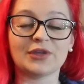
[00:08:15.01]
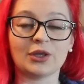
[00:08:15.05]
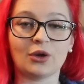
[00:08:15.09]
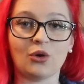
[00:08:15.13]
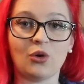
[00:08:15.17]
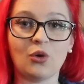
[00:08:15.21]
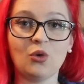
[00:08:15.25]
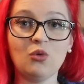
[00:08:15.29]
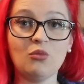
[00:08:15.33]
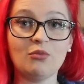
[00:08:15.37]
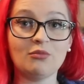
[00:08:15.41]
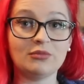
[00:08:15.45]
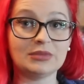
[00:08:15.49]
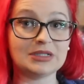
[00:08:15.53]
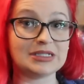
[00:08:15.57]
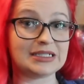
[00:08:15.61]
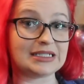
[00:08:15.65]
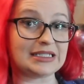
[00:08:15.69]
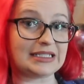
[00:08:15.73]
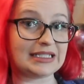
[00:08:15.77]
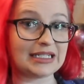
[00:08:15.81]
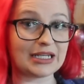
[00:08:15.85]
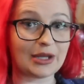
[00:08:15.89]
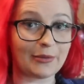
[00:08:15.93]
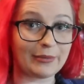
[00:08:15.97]
Oh,
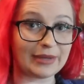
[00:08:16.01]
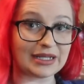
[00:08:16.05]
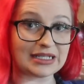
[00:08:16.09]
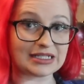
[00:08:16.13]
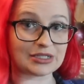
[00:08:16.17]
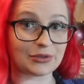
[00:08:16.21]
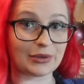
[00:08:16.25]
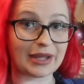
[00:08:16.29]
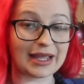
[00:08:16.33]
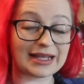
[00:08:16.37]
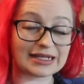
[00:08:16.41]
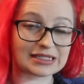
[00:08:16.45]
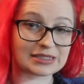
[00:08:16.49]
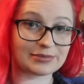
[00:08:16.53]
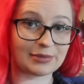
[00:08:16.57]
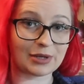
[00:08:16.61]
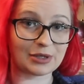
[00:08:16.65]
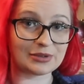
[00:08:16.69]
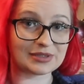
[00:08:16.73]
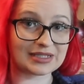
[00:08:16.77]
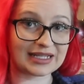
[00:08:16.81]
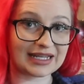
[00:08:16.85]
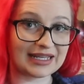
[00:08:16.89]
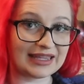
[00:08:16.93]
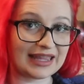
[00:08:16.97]
didn't mean to
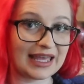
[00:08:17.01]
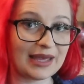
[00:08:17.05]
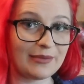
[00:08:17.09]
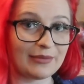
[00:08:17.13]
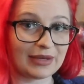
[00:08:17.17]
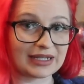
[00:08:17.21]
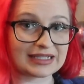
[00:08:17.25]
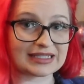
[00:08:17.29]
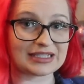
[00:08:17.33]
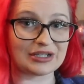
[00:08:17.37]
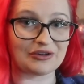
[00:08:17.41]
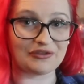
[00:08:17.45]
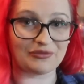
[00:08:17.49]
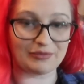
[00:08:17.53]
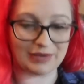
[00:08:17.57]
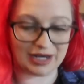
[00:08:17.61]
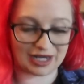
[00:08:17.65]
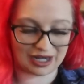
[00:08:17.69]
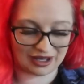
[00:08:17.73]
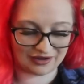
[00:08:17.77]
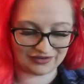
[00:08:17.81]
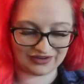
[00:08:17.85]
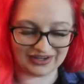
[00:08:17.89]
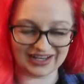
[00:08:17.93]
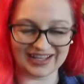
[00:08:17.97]
expose there myself, my
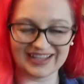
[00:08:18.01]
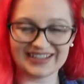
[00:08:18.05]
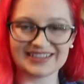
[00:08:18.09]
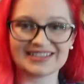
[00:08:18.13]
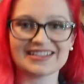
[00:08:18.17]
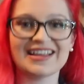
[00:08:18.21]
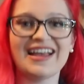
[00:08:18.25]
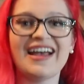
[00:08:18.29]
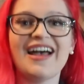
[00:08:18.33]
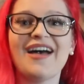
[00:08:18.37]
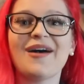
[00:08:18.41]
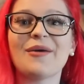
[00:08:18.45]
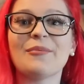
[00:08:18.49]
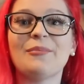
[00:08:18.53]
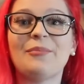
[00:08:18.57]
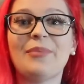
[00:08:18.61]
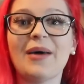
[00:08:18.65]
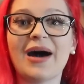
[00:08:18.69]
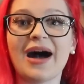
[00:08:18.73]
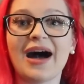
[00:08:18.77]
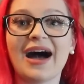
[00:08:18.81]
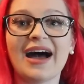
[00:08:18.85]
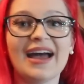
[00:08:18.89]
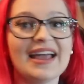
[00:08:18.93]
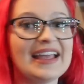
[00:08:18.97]
lovelies,
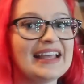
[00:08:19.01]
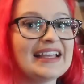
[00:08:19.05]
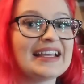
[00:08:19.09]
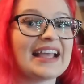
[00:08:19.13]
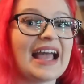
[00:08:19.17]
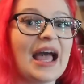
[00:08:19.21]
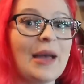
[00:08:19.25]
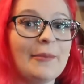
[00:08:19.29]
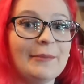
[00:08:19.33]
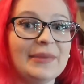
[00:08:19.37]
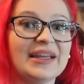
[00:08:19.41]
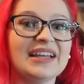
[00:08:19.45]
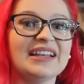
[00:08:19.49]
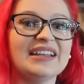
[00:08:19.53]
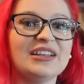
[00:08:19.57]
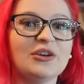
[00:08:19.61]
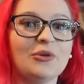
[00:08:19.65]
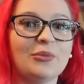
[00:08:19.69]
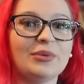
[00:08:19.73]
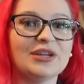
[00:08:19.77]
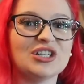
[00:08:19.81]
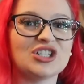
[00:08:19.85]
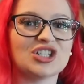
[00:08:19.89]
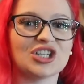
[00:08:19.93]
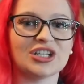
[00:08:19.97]
but it can be a little
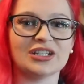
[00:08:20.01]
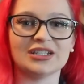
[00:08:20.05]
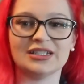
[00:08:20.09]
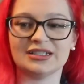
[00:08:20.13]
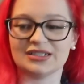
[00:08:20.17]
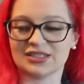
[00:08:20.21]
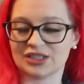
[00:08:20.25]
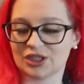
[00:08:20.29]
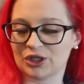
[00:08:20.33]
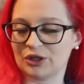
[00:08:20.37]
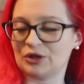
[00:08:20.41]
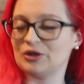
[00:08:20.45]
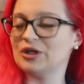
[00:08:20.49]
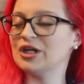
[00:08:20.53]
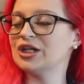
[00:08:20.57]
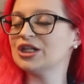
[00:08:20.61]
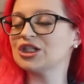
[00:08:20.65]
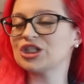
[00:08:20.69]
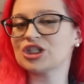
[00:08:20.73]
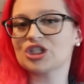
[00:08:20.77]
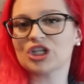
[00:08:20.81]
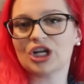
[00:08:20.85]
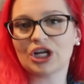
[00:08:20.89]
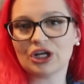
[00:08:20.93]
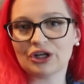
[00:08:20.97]
bit chilly. So
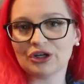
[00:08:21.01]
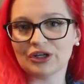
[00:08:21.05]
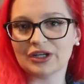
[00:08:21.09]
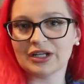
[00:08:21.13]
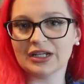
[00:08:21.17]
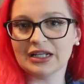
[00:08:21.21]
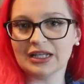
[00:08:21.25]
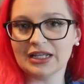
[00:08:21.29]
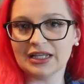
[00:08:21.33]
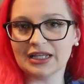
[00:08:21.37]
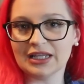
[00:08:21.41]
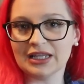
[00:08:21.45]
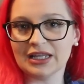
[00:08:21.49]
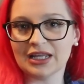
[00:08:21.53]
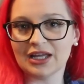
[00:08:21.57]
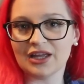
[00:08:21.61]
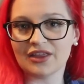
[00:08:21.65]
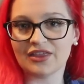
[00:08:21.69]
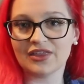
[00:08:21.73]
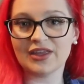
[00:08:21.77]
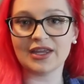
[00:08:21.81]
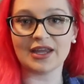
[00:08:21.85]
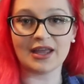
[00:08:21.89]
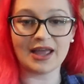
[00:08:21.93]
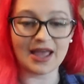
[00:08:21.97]
chuck on a little uh,
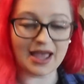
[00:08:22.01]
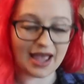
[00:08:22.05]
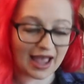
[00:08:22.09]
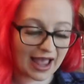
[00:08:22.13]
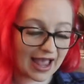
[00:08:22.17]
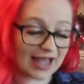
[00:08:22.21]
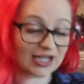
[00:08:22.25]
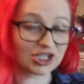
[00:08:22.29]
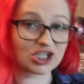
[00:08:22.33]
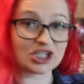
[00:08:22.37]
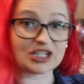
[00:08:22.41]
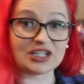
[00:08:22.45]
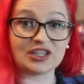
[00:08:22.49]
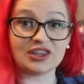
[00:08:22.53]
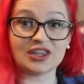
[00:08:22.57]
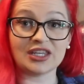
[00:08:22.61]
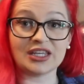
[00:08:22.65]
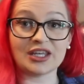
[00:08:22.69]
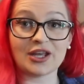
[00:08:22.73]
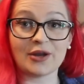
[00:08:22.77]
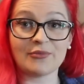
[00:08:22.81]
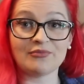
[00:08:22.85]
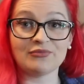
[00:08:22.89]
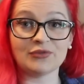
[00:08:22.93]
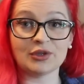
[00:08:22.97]
thing. Actually,
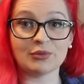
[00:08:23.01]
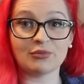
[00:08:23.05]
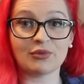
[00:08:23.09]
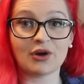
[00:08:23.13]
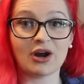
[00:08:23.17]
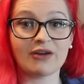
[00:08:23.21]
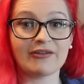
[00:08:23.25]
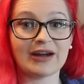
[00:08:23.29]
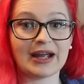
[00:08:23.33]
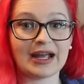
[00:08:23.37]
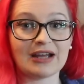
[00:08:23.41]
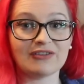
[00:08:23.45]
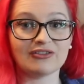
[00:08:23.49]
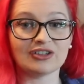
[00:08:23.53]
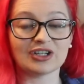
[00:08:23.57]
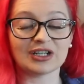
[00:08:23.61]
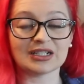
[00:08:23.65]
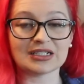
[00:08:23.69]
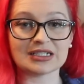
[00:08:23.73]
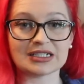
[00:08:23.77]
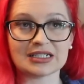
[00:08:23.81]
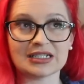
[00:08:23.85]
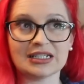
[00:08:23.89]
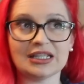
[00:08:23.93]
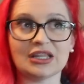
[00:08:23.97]
the um, bra I have on
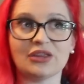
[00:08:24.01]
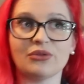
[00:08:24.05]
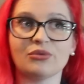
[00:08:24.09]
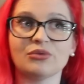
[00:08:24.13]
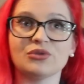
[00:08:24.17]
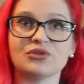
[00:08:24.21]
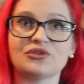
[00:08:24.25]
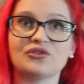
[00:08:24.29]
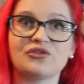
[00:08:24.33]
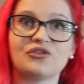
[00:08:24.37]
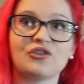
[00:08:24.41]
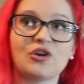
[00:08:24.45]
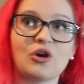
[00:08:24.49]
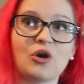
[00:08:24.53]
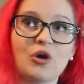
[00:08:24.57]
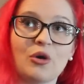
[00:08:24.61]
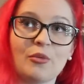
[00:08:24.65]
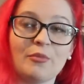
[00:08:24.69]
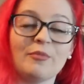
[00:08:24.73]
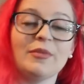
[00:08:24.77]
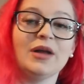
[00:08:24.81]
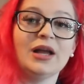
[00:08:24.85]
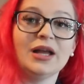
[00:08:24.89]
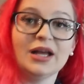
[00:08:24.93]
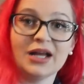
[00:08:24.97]
underneath was
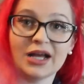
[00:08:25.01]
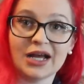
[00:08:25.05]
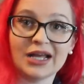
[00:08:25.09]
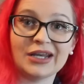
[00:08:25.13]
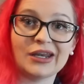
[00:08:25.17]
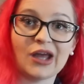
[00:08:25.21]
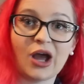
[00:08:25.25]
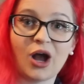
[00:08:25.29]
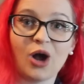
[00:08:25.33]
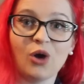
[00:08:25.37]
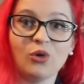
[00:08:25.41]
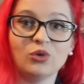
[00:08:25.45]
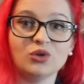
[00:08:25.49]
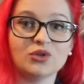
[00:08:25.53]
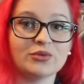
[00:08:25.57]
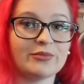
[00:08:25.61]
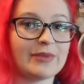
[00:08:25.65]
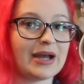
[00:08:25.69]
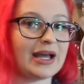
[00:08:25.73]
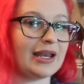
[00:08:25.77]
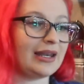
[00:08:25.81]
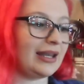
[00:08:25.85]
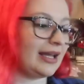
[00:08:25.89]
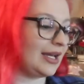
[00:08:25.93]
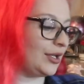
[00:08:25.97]
from an old
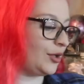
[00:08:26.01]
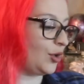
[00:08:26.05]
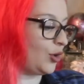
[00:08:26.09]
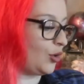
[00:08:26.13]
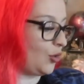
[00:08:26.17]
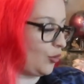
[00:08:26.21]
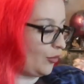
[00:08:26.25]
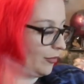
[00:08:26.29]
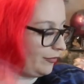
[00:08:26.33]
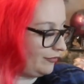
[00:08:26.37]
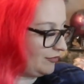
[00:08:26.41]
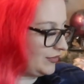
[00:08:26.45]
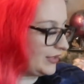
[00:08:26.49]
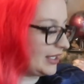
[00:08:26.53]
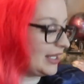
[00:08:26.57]
Matalan haul.